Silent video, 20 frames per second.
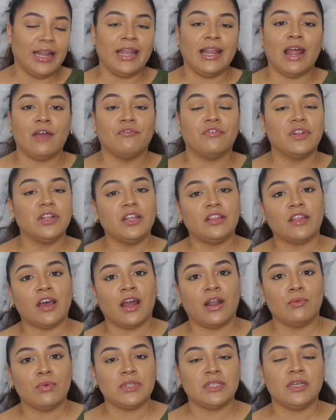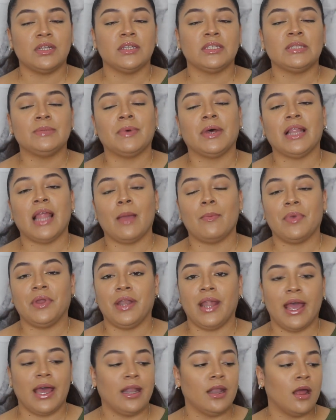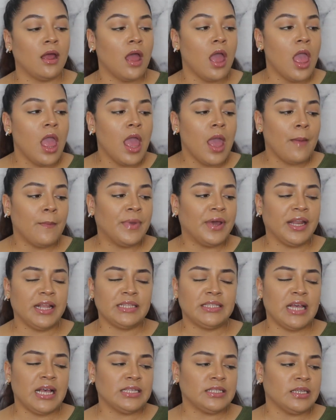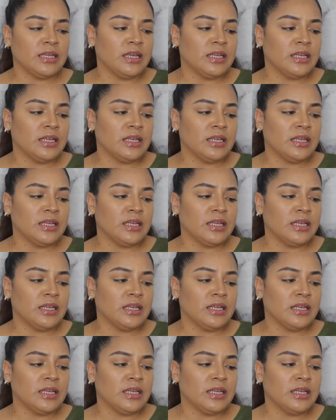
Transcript: and I really thought it was gonna smell like banana, but it doesn't.